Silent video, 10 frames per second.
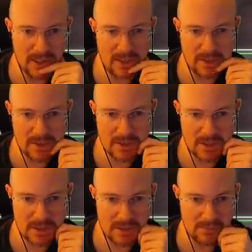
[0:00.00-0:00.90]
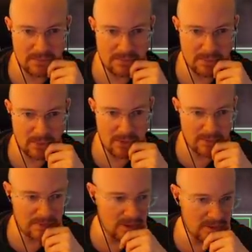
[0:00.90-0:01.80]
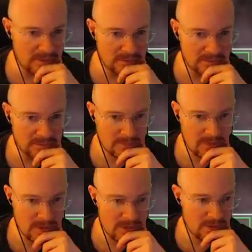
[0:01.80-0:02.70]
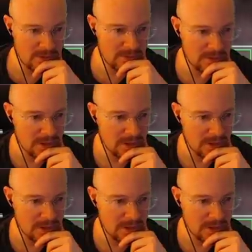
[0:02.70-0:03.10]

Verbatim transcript: actually, just in case they board up there. Actually, no one.